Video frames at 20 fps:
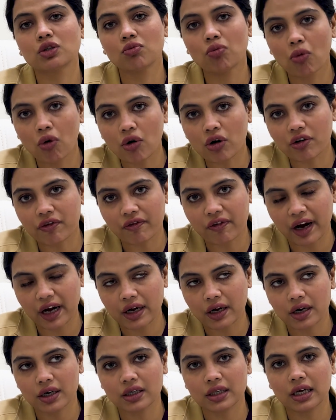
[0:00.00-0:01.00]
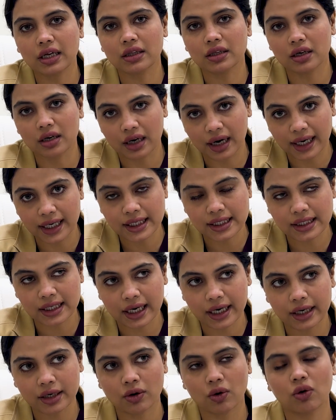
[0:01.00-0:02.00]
more affected than the right side.